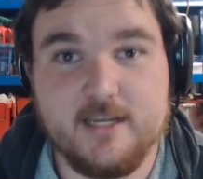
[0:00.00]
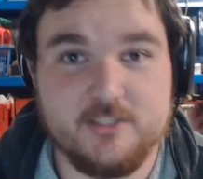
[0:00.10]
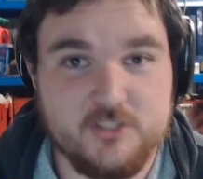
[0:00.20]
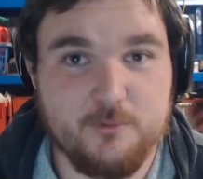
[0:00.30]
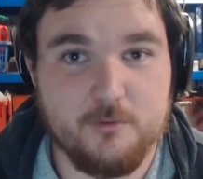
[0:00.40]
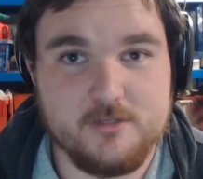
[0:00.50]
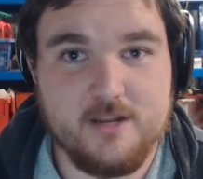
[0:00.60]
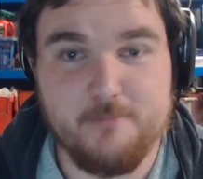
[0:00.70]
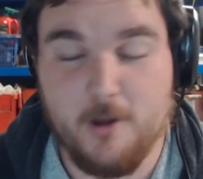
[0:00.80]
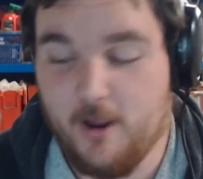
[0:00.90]
and see what was
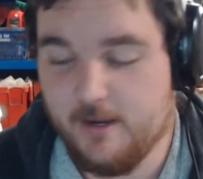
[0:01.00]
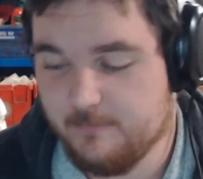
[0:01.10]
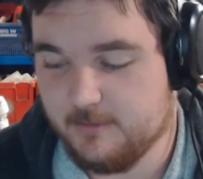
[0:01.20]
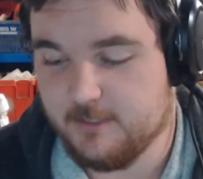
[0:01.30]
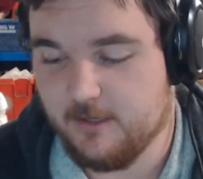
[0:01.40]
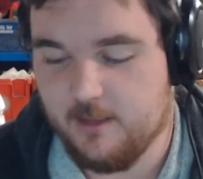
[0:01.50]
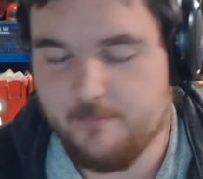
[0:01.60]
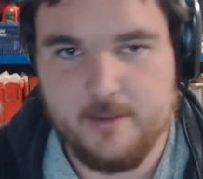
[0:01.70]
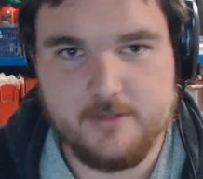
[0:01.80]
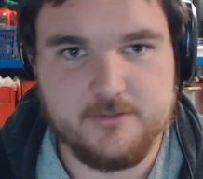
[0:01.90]
left behind, but I
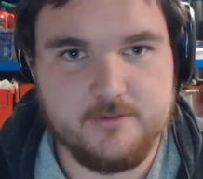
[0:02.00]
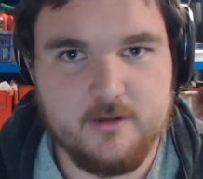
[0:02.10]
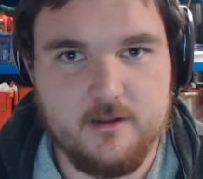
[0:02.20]
imagine